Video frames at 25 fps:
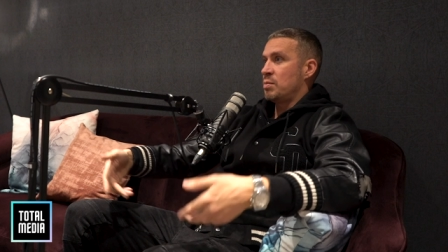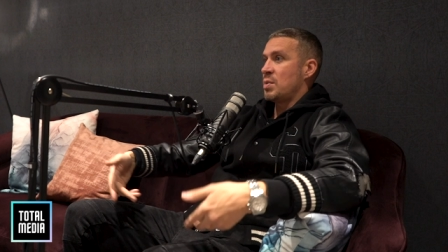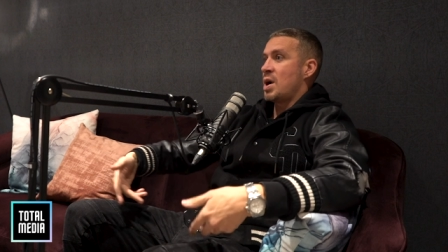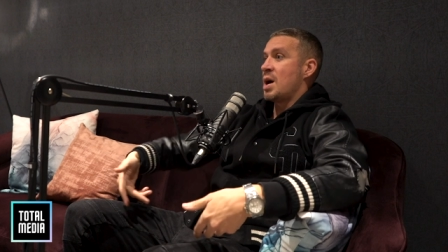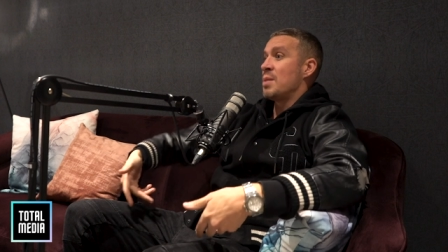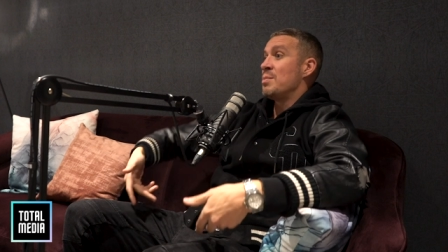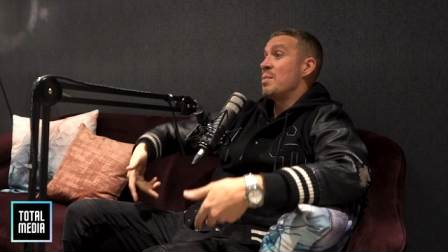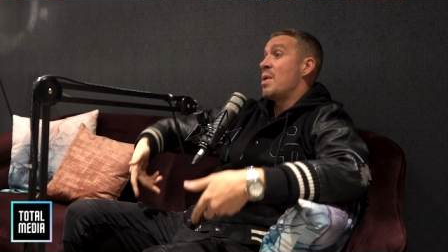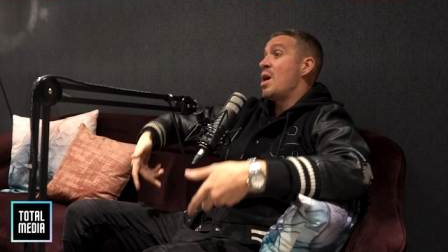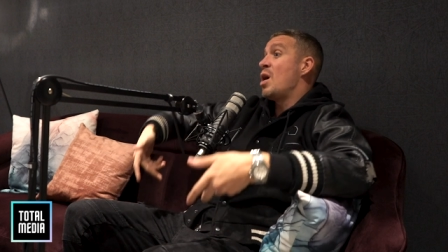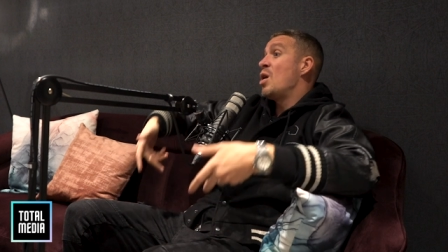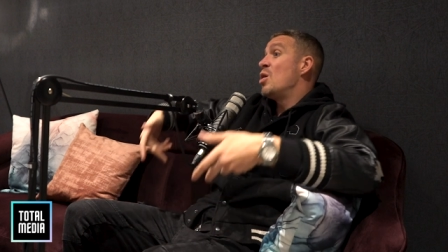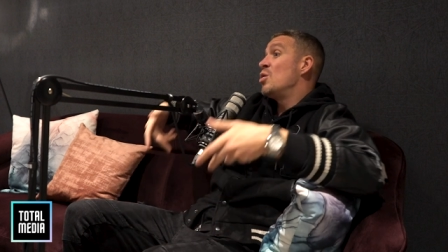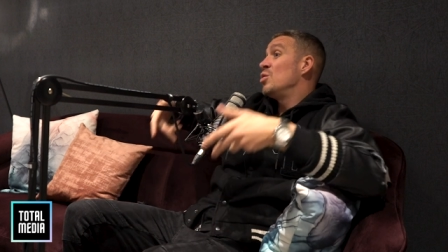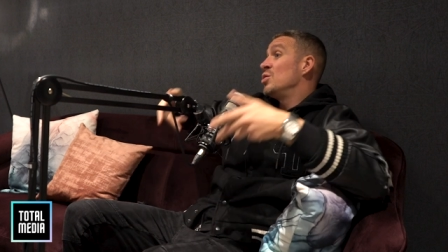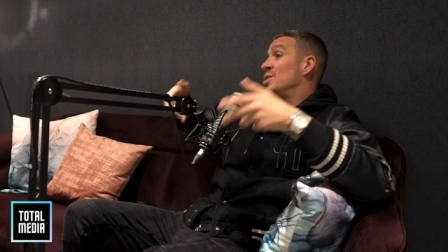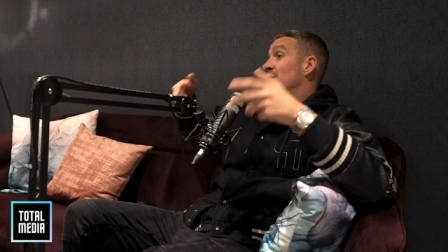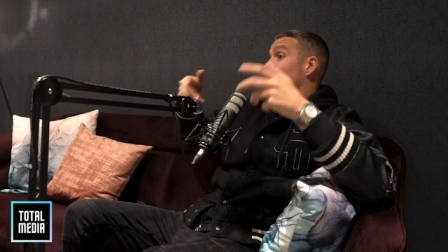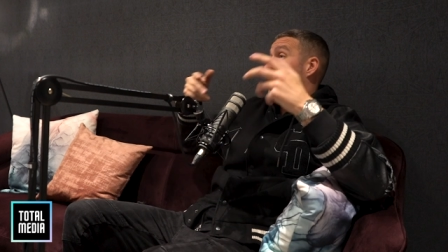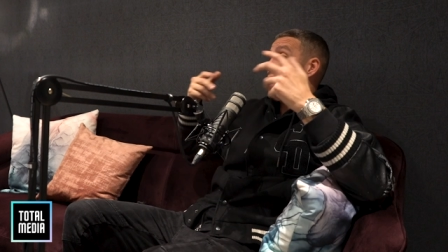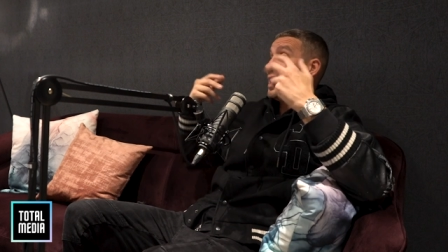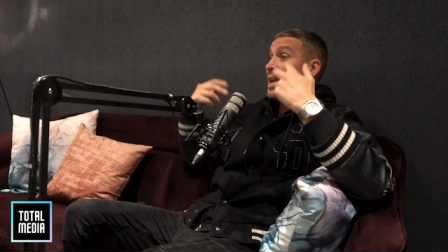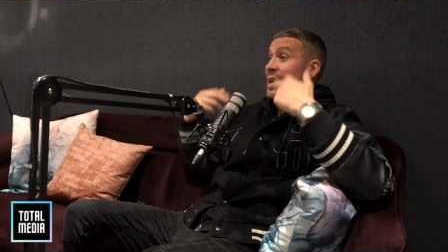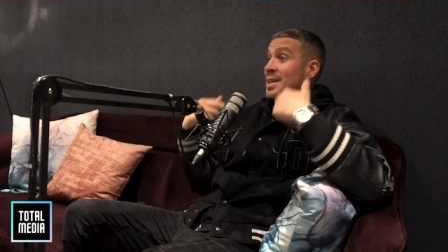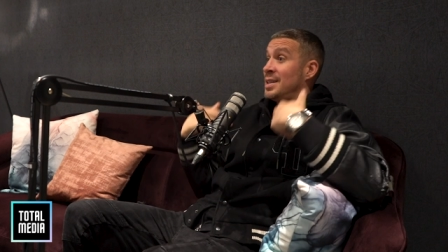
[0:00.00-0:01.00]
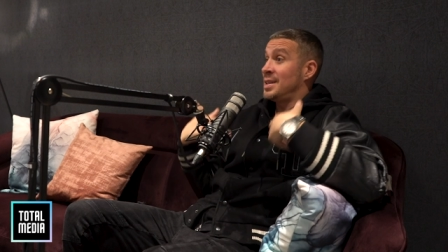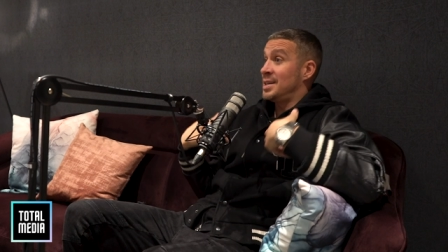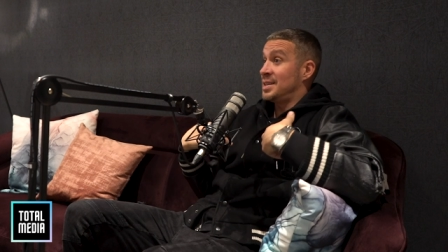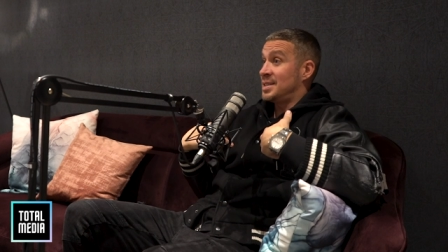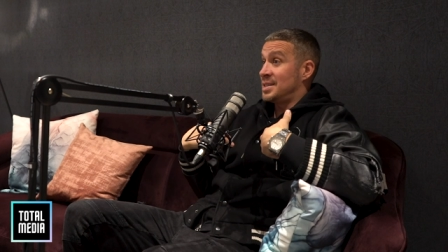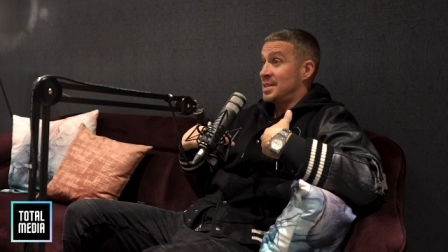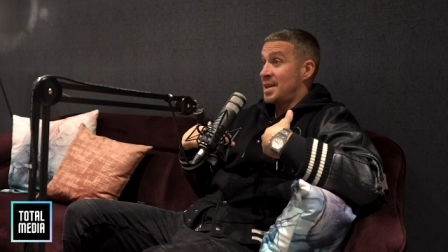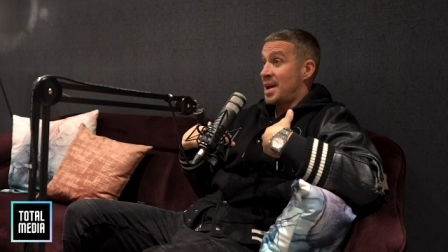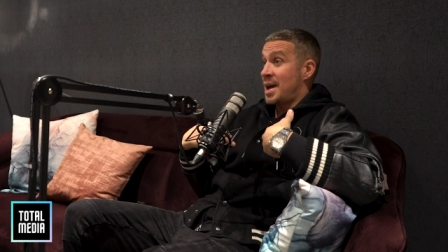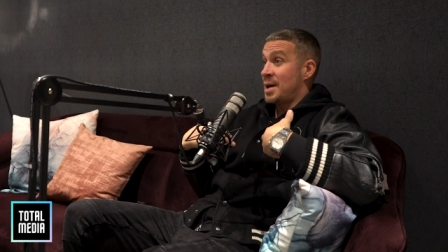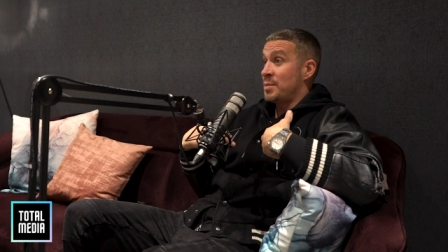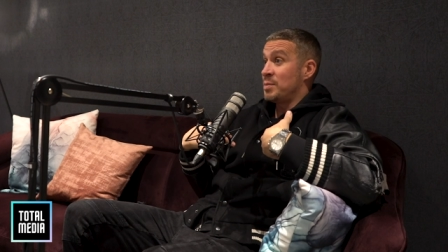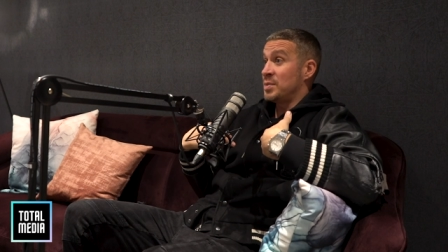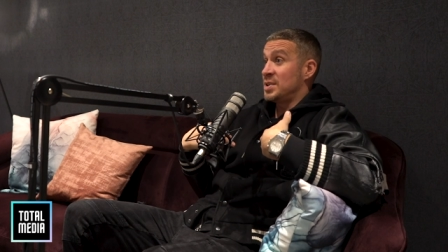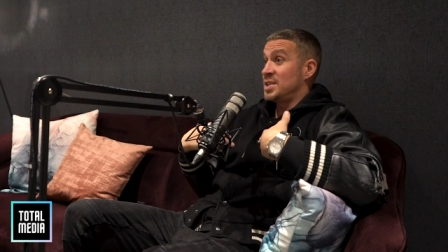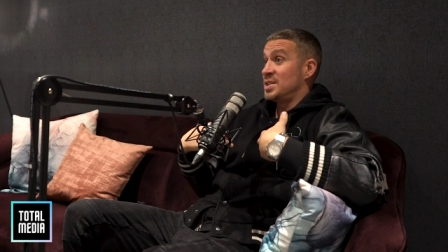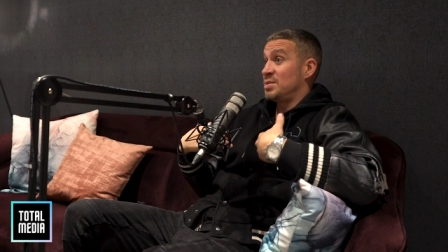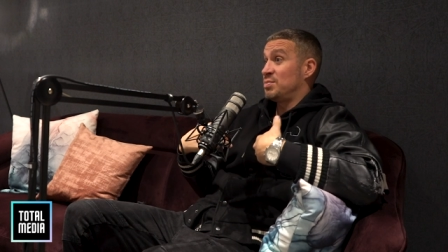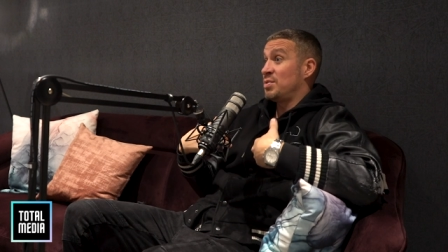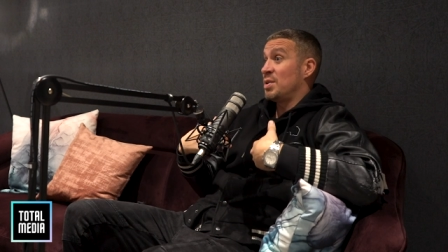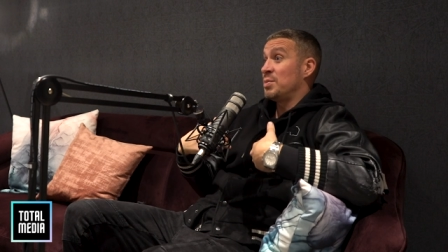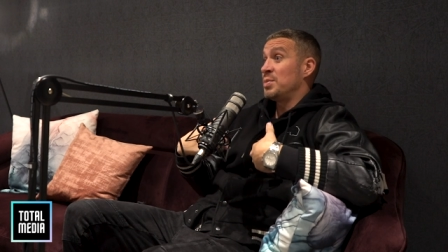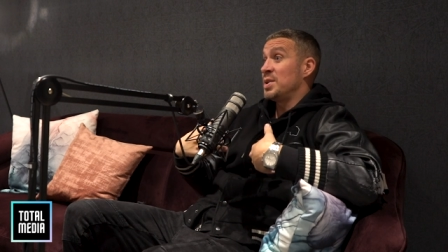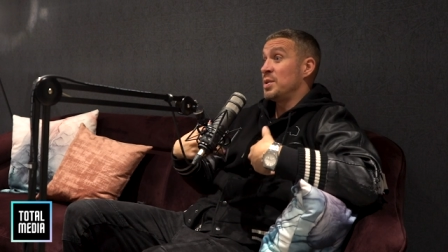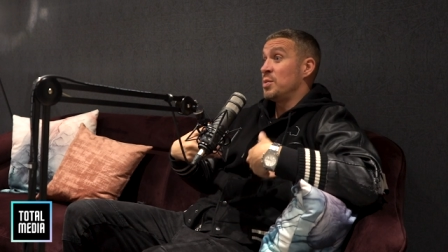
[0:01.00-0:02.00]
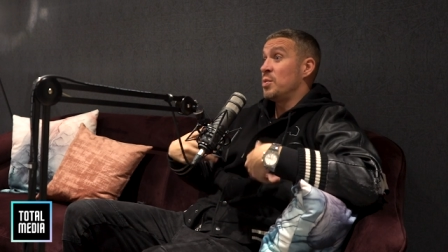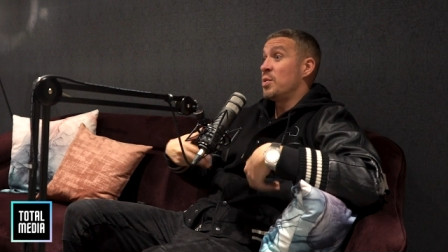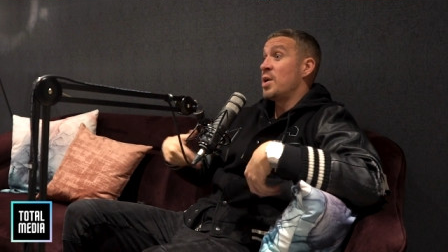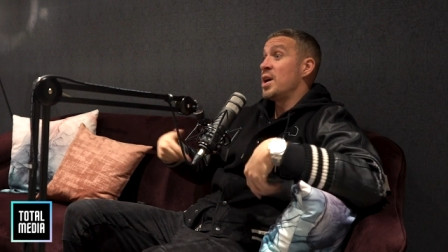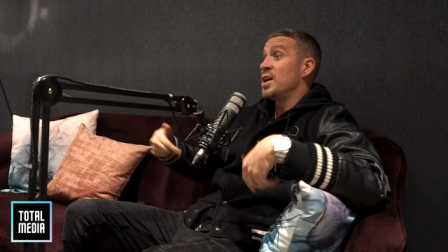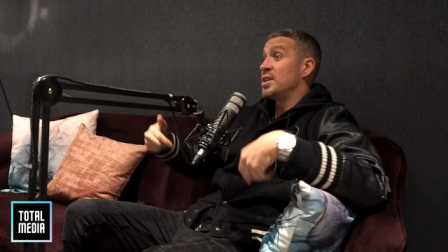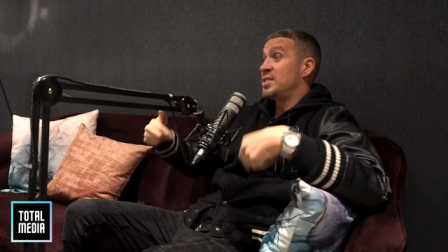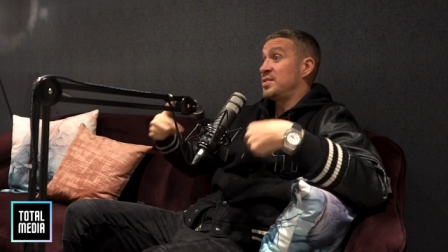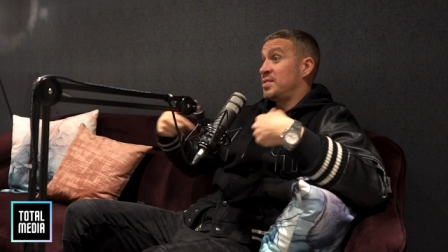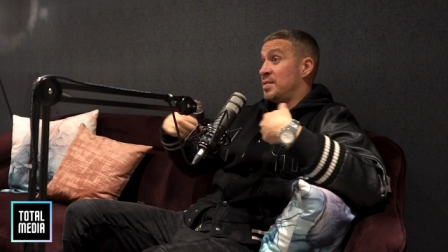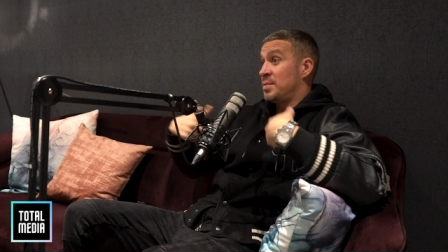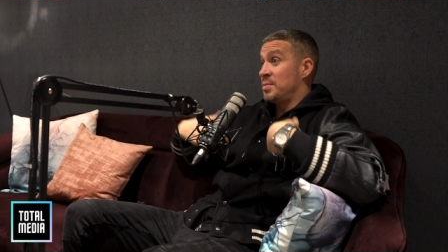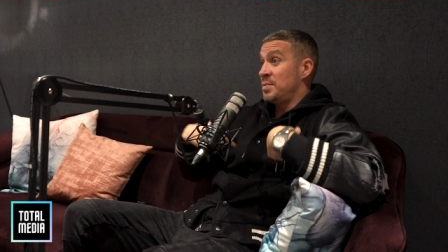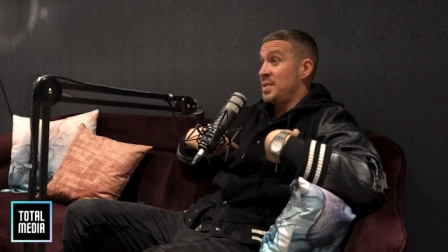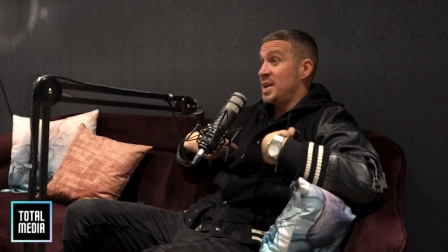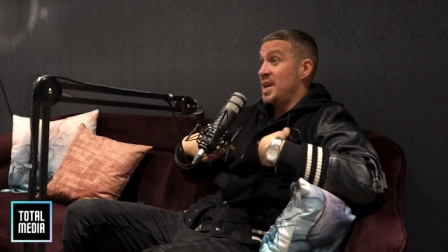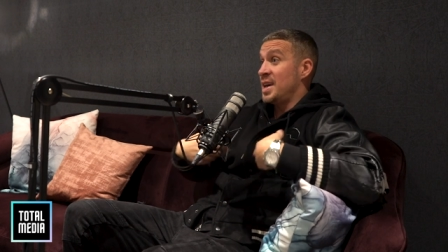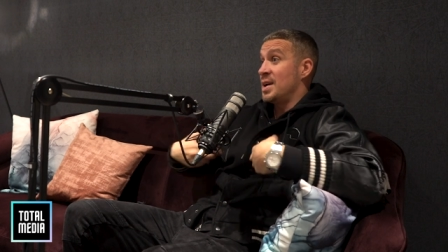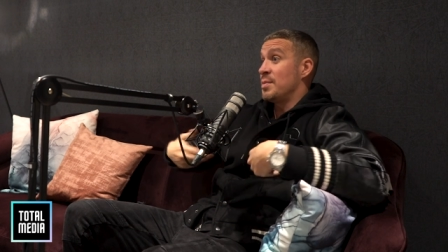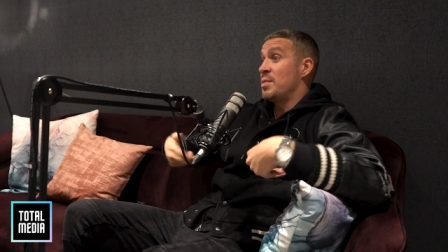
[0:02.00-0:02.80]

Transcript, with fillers: I'm holding it in this time, which is probably worse for me.